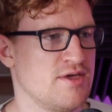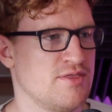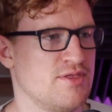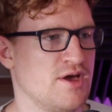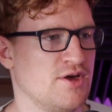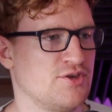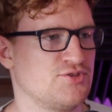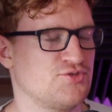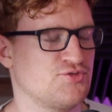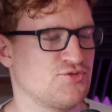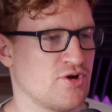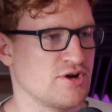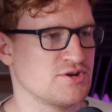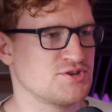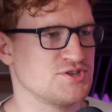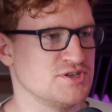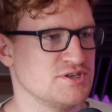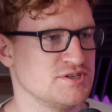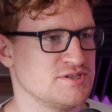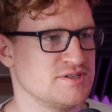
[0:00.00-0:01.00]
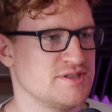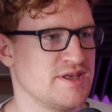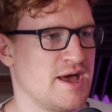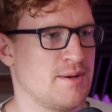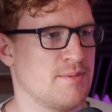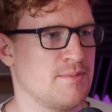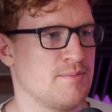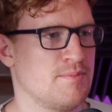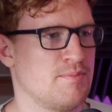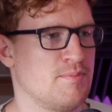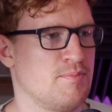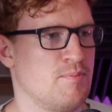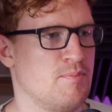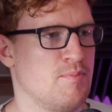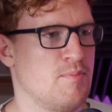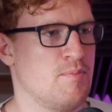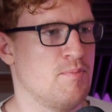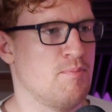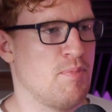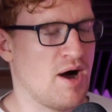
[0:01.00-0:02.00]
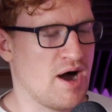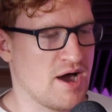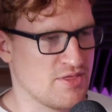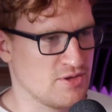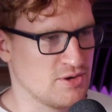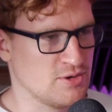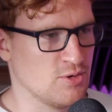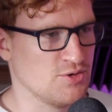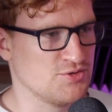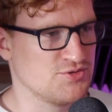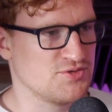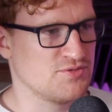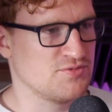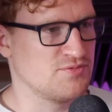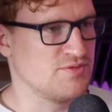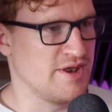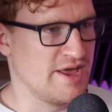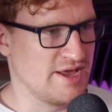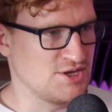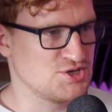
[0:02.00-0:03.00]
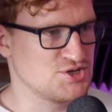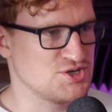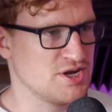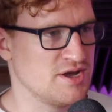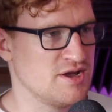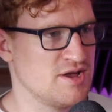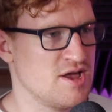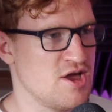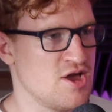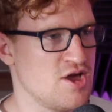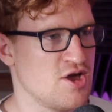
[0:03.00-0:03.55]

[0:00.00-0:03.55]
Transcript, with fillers: They are structures that, by the laws of nature,